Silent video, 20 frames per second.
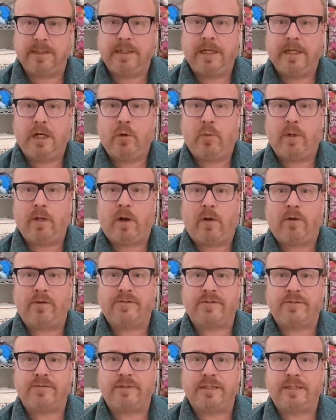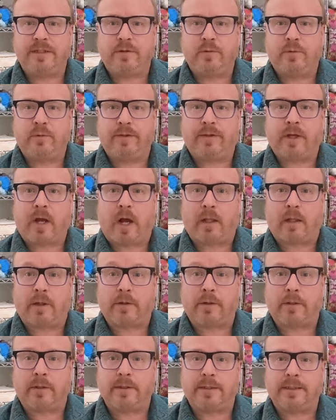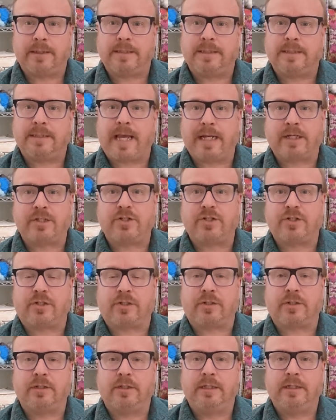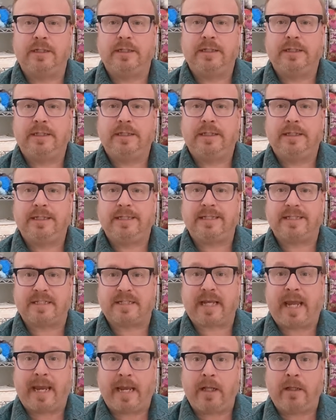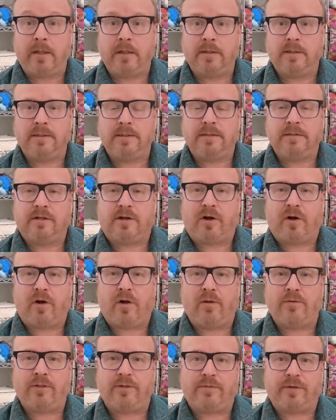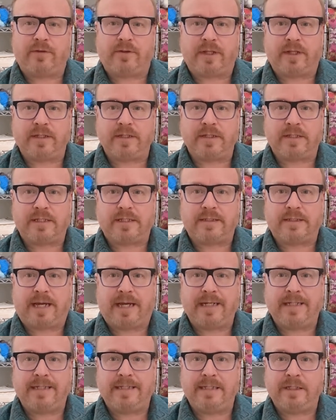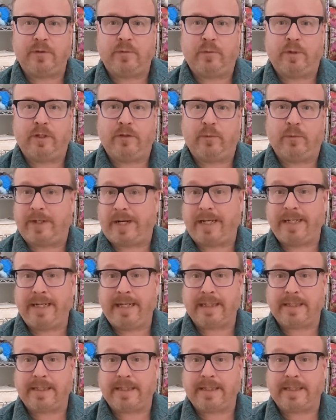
We also deal with color and texture and scale, all different things that I deal with when I knit.